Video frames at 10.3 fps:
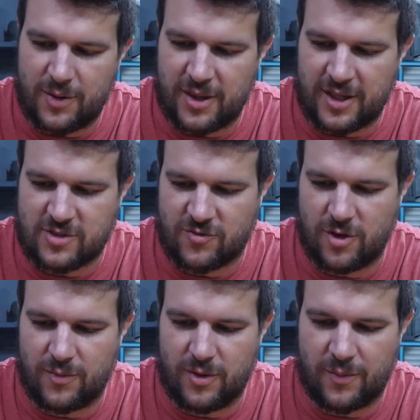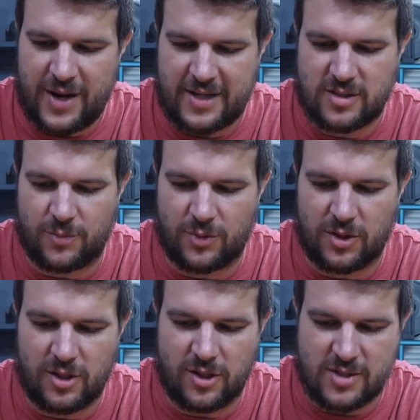that's from the past couple of
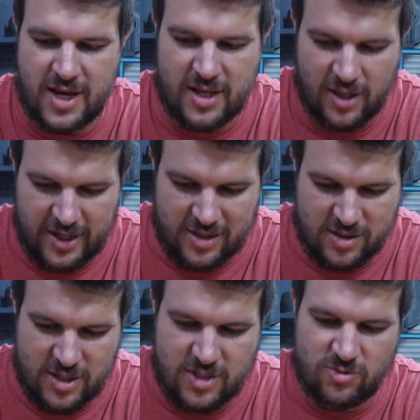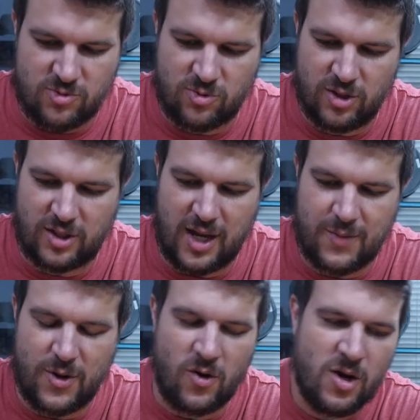years, and like this was really good
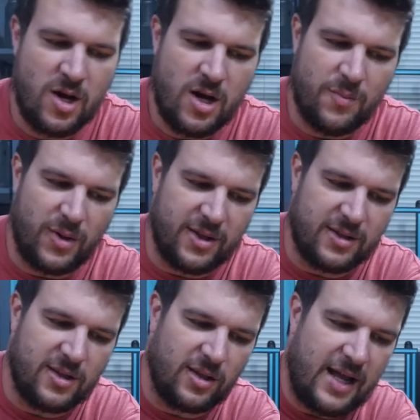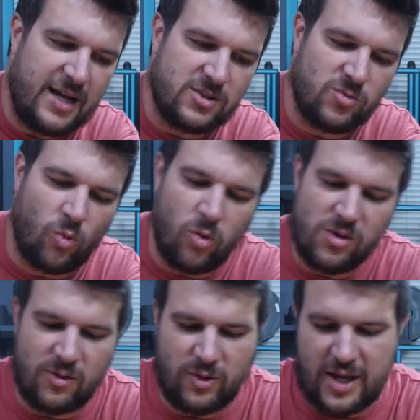ammo. But the last war
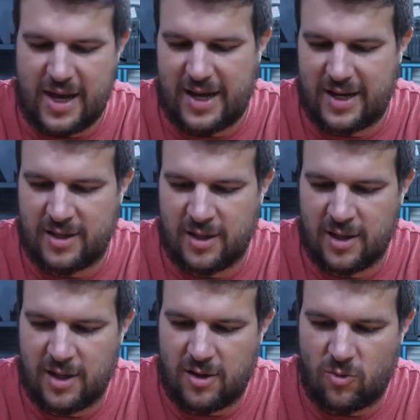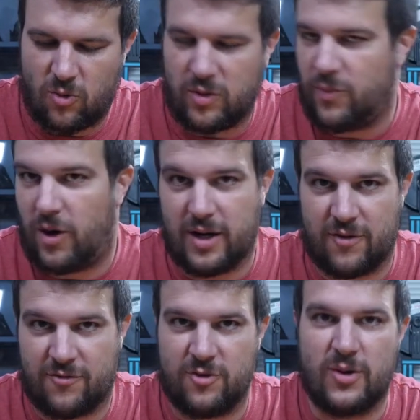that we had, we bought
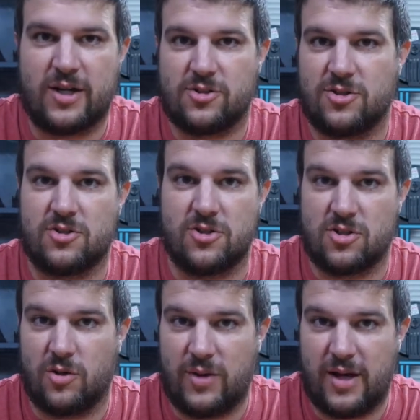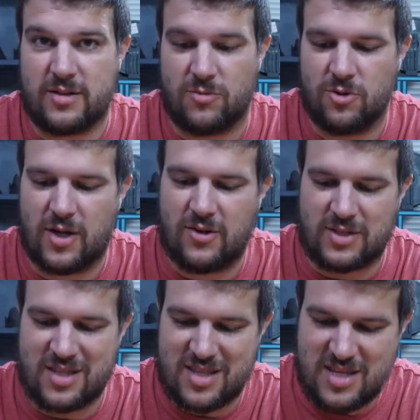a few extras just so that we had some new rounds,
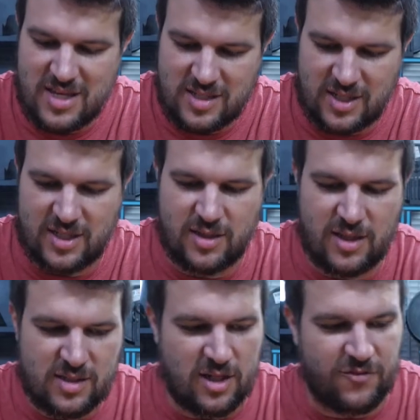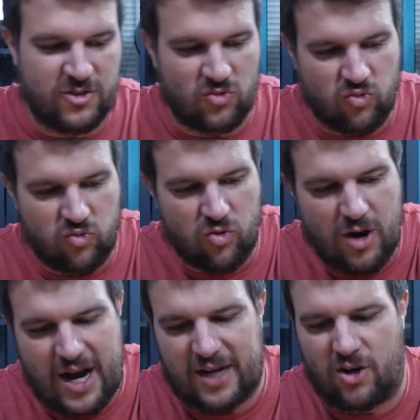and this stuff is
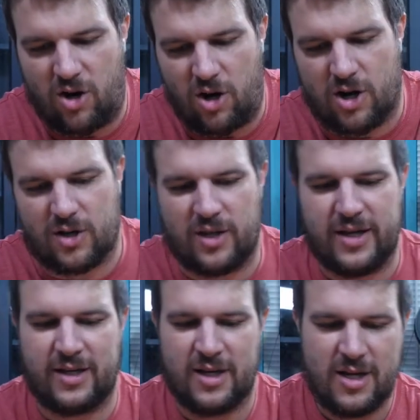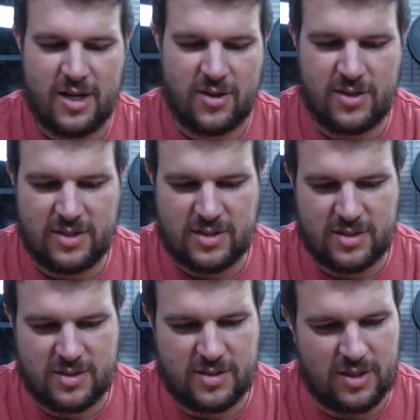rock hard. Like this
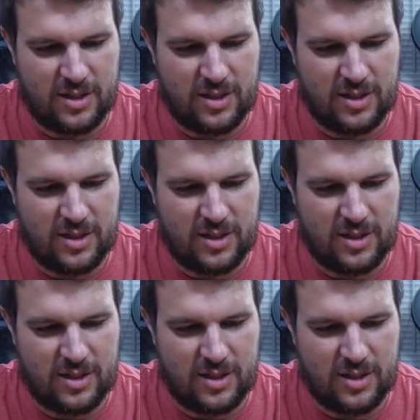is